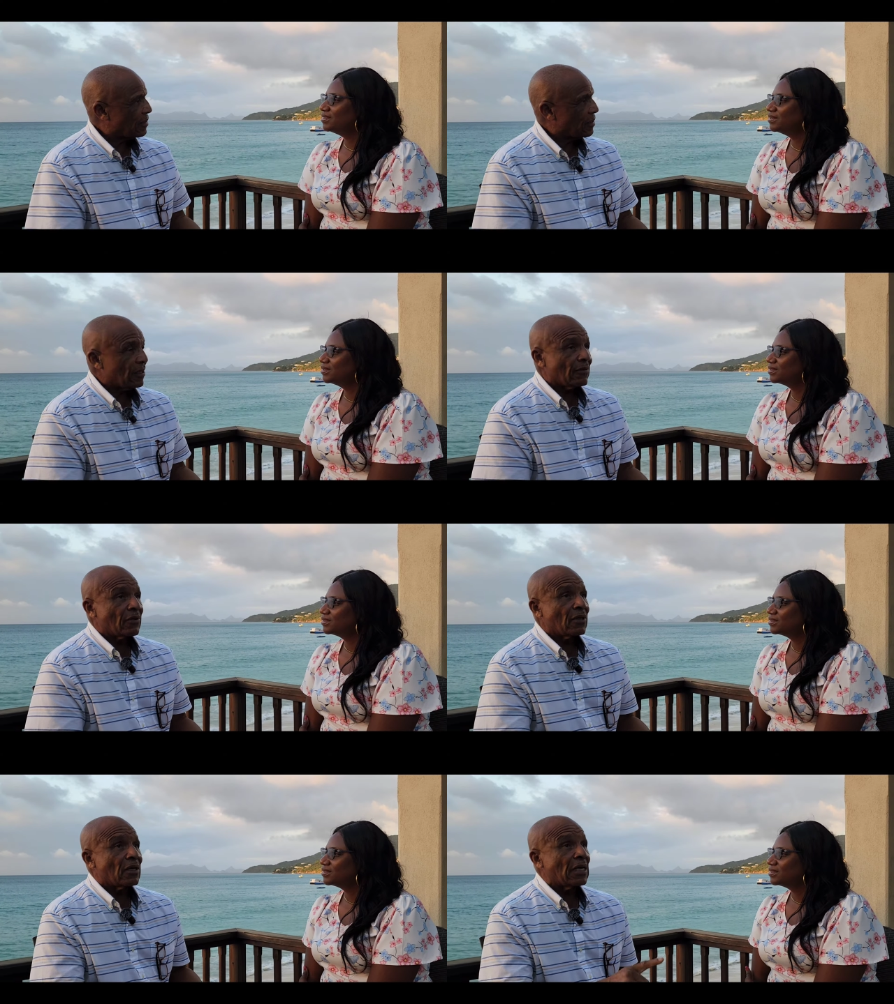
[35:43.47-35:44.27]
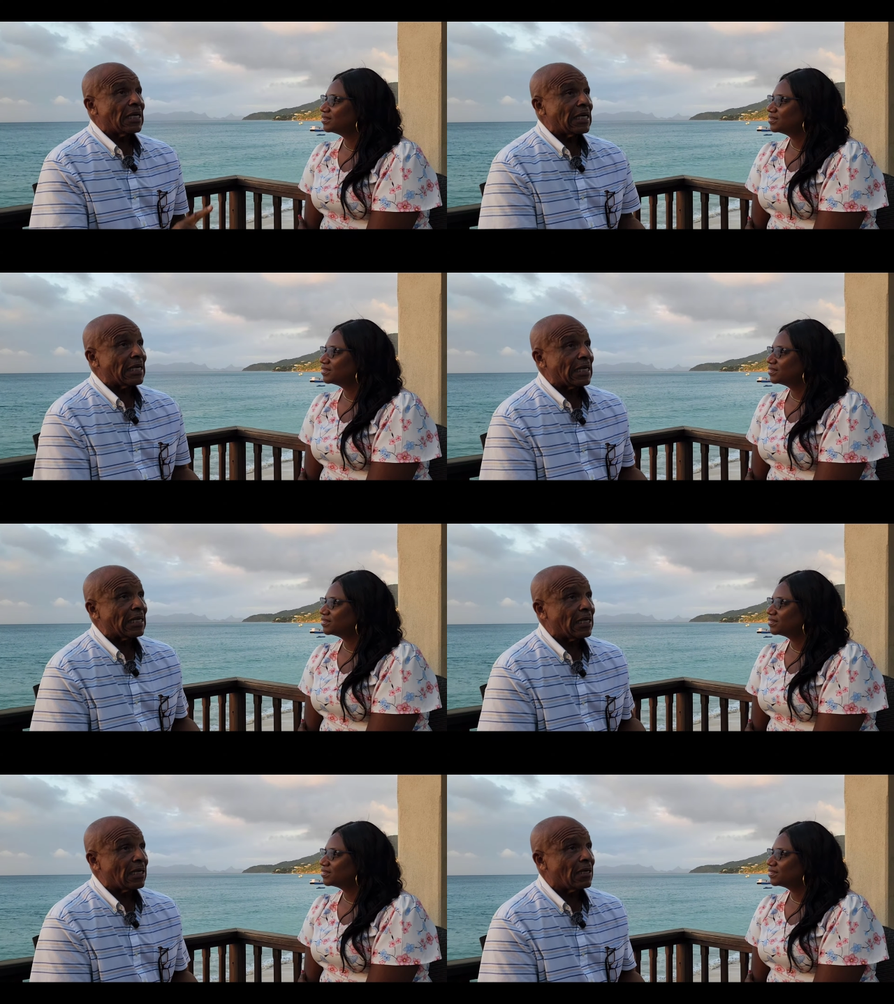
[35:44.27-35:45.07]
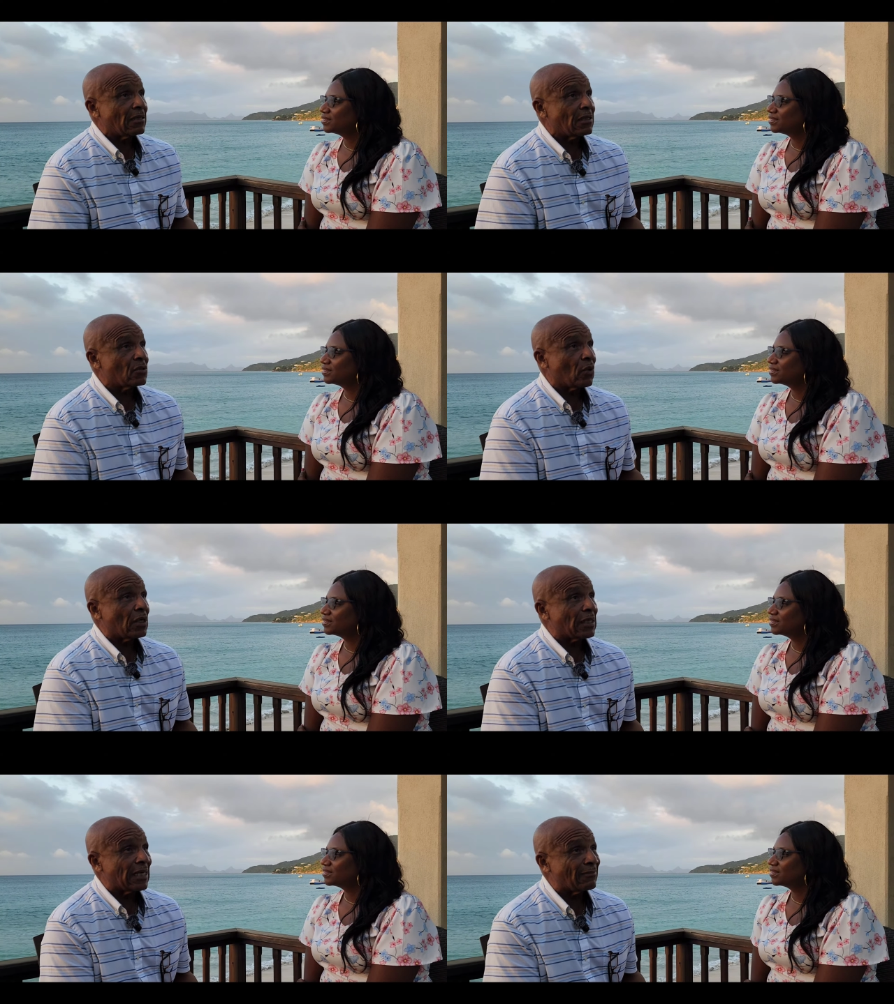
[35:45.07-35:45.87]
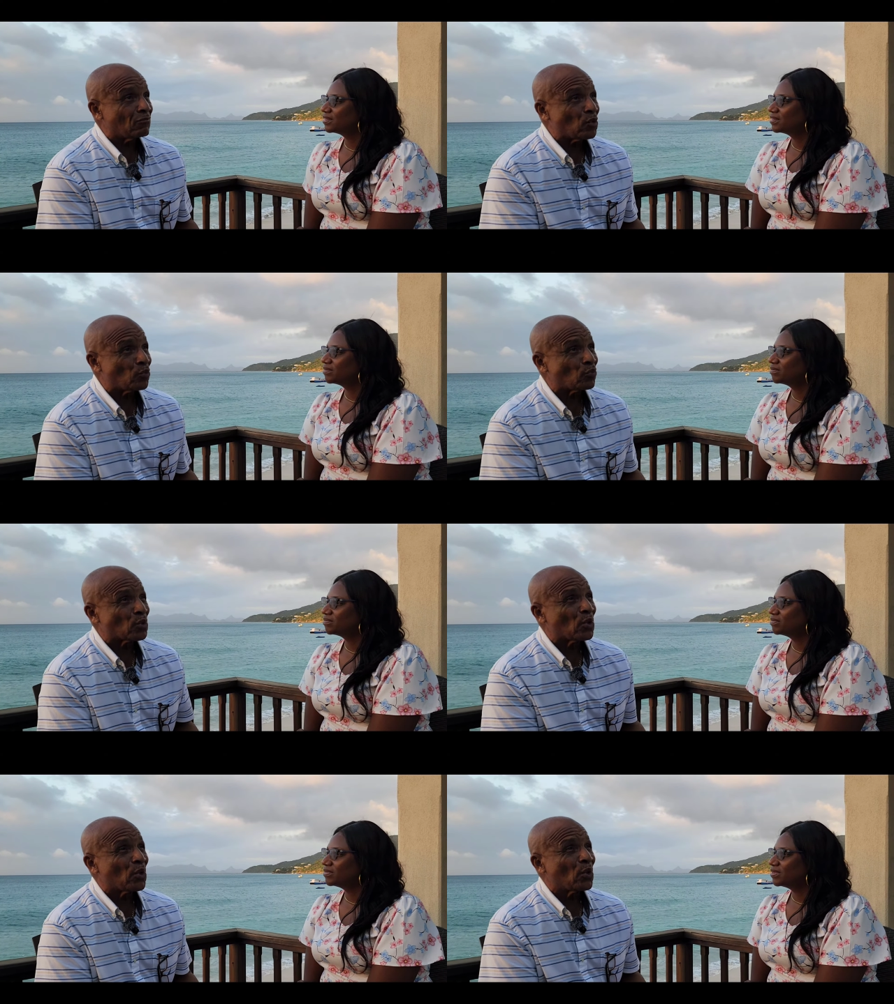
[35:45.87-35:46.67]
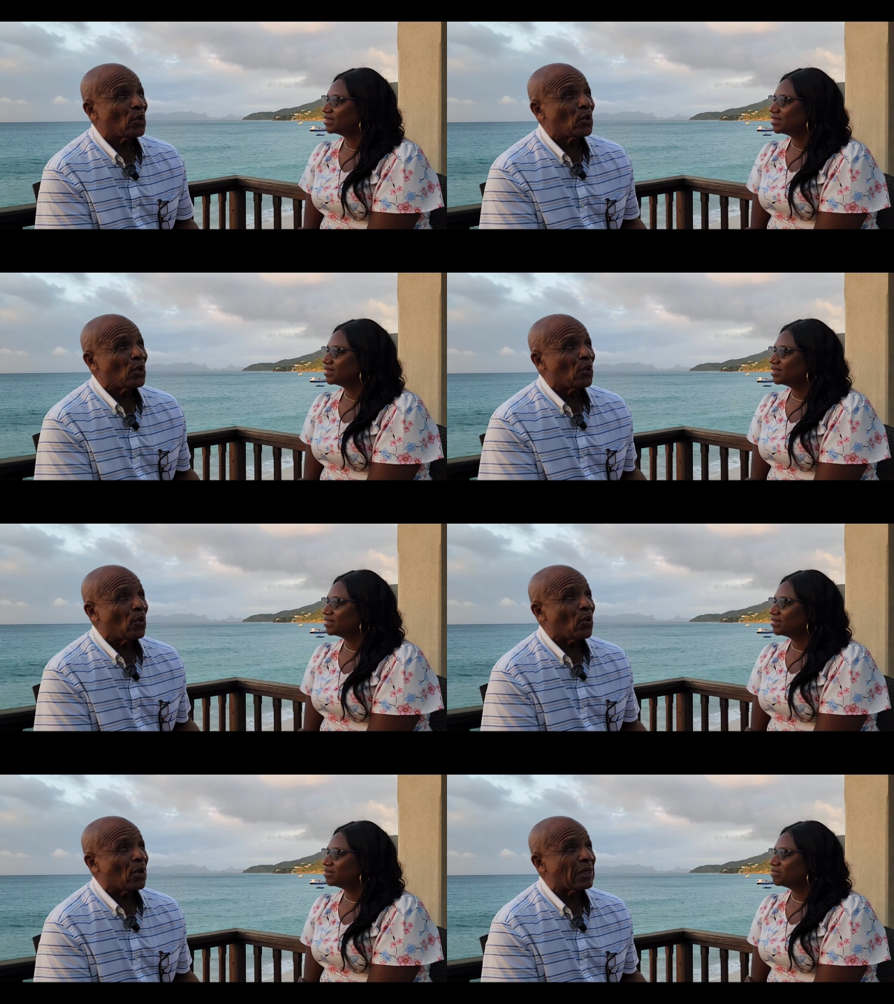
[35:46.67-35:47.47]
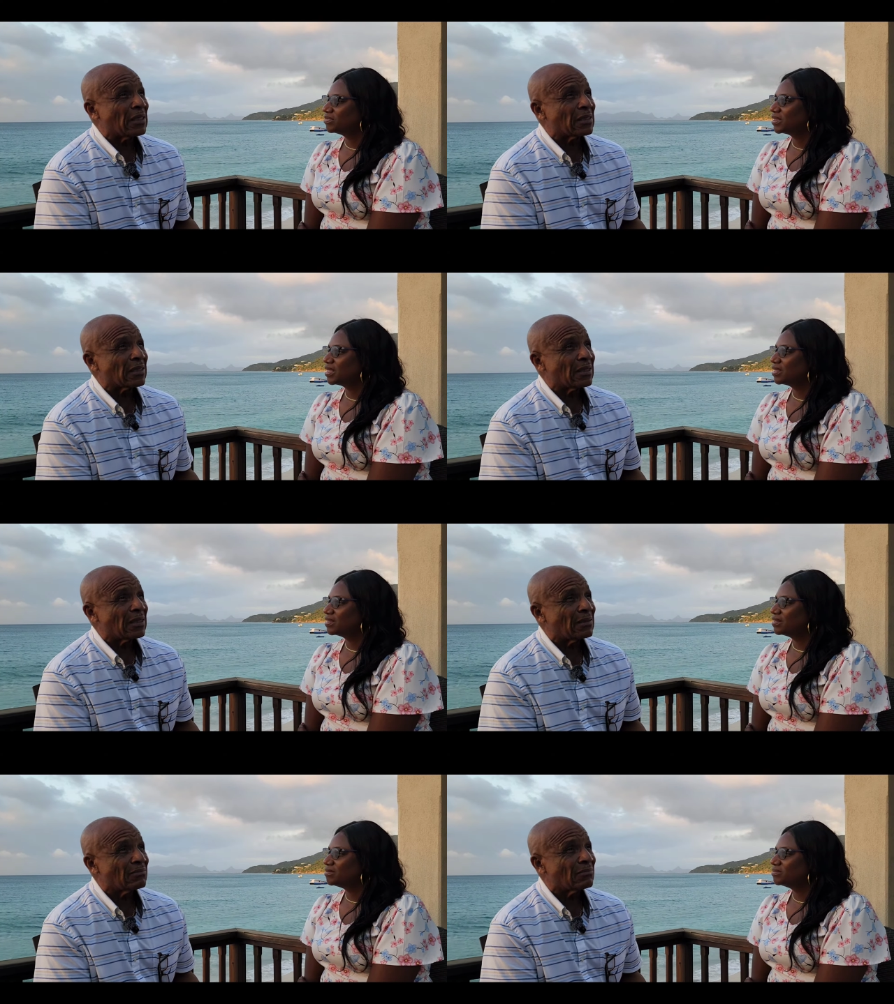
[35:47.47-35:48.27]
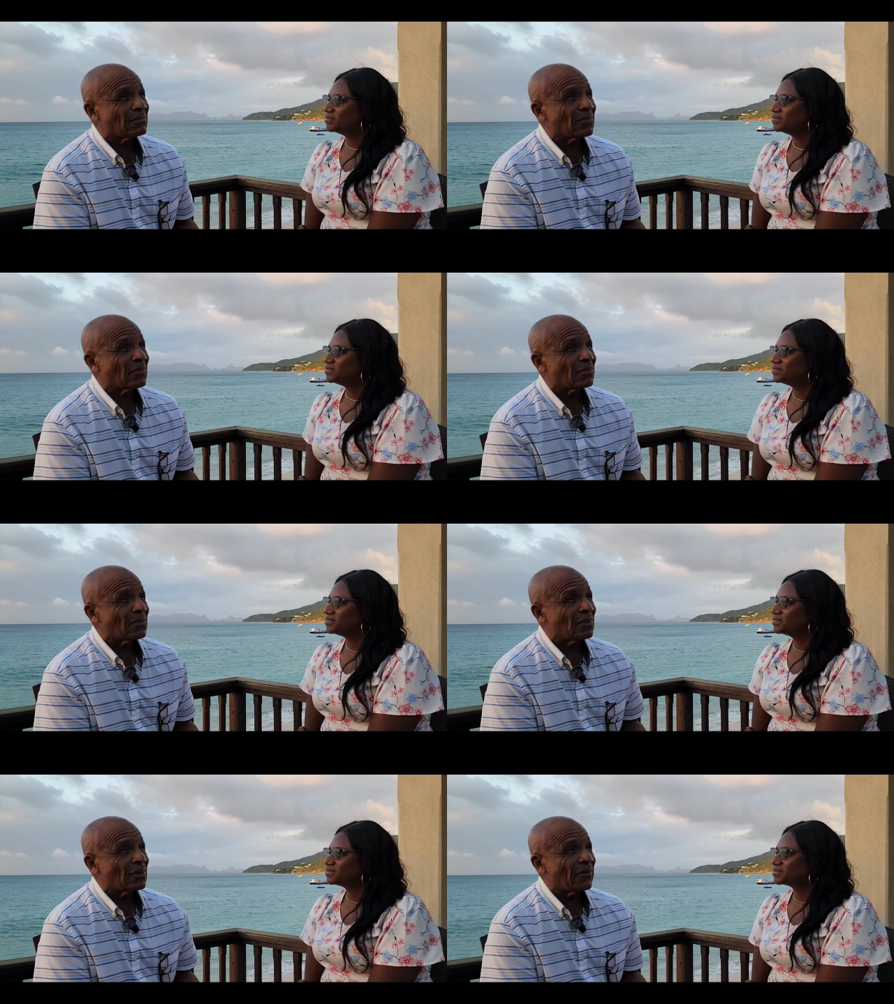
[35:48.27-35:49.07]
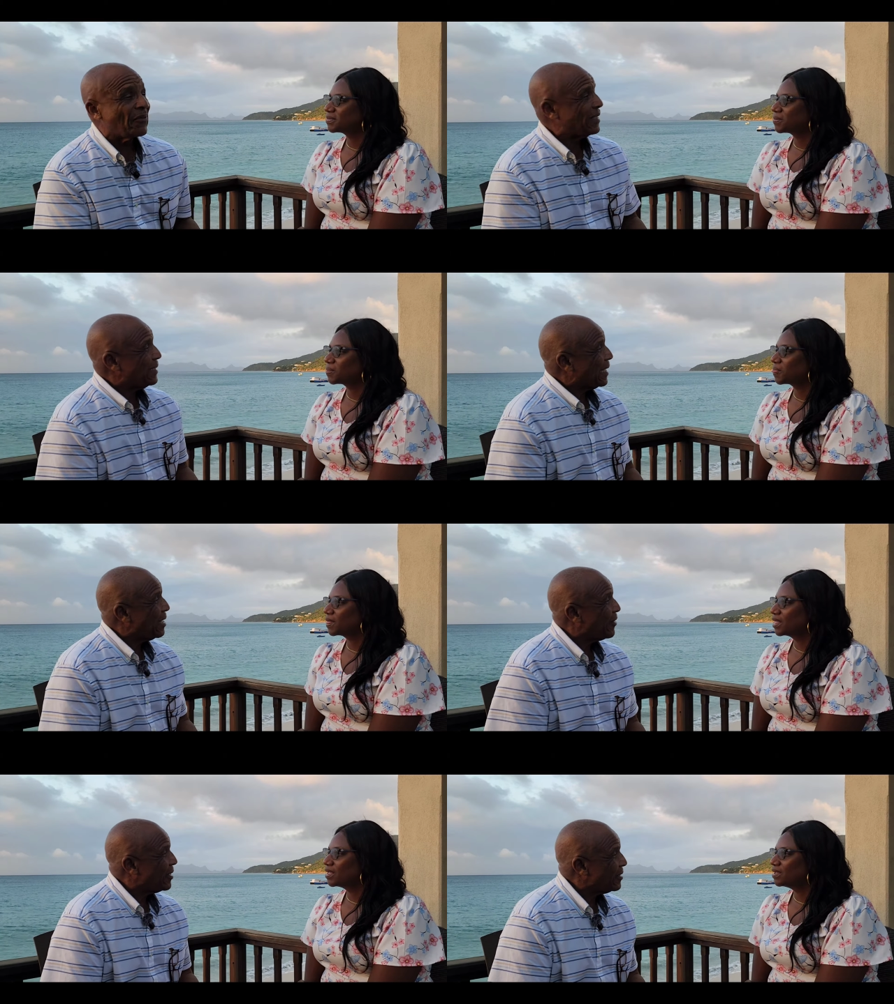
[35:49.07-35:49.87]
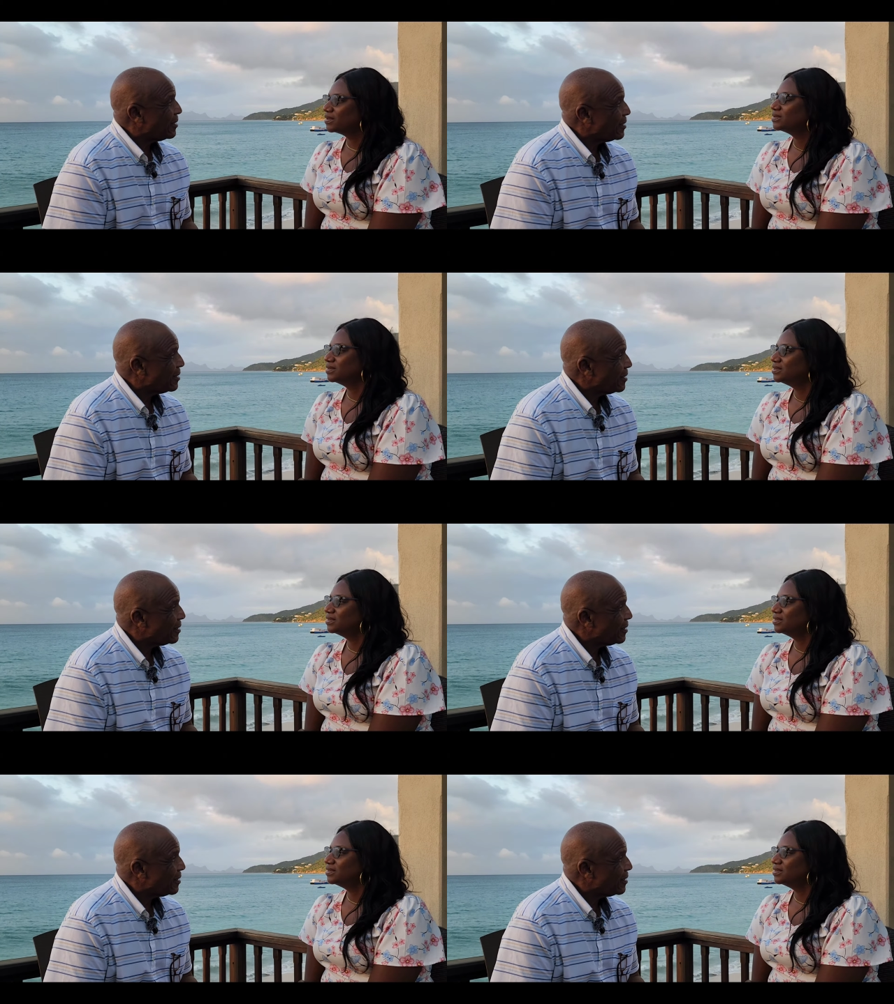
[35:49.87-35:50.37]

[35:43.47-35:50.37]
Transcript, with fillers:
Speaker 1: -huh. uh, this one, um, oh God, is uh, Ferdinand Lawrence.